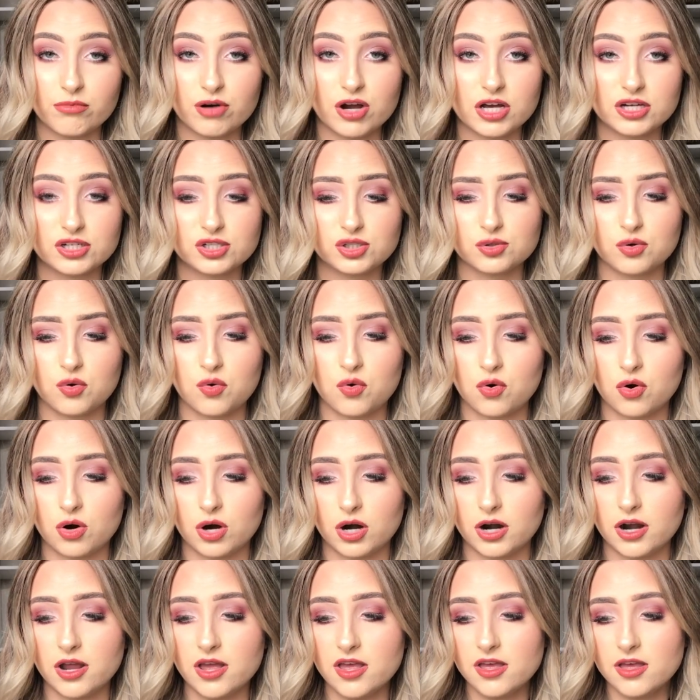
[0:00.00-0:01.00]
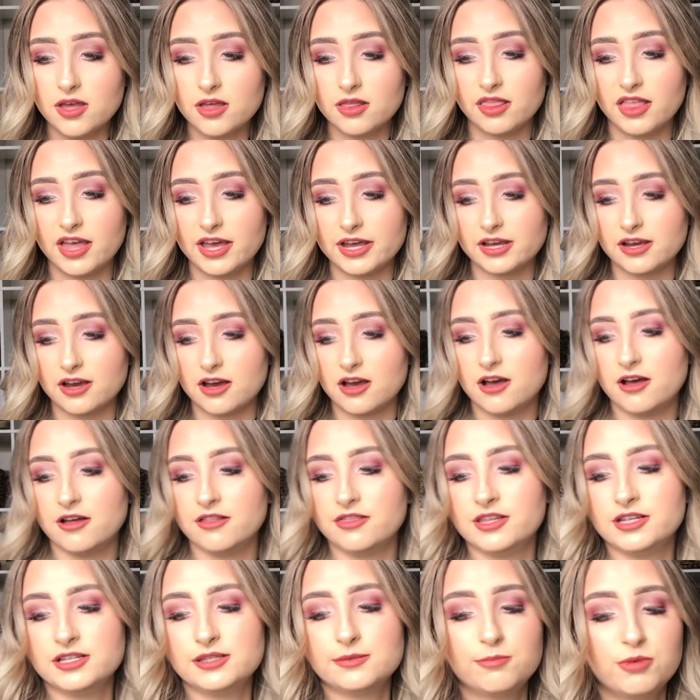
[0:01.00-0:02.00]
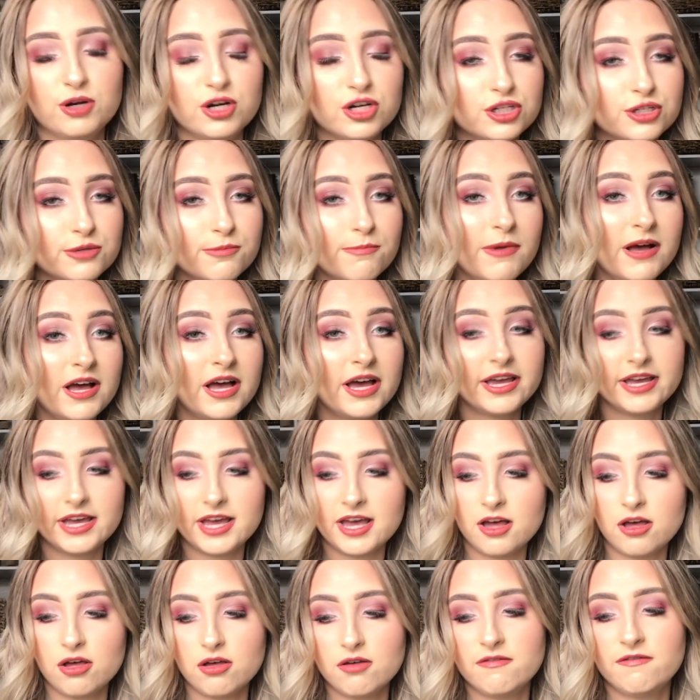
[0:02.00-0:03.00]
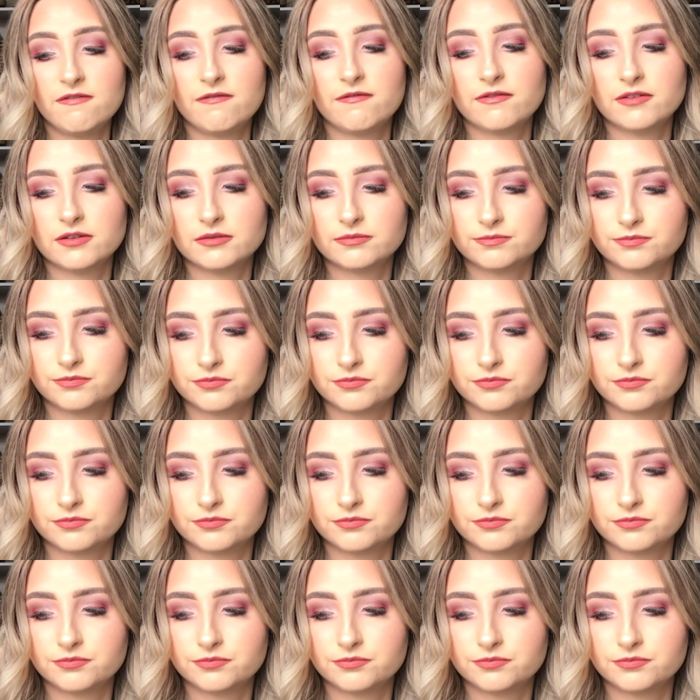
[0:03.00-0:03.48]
brush or like uh, this brush by e.l.f.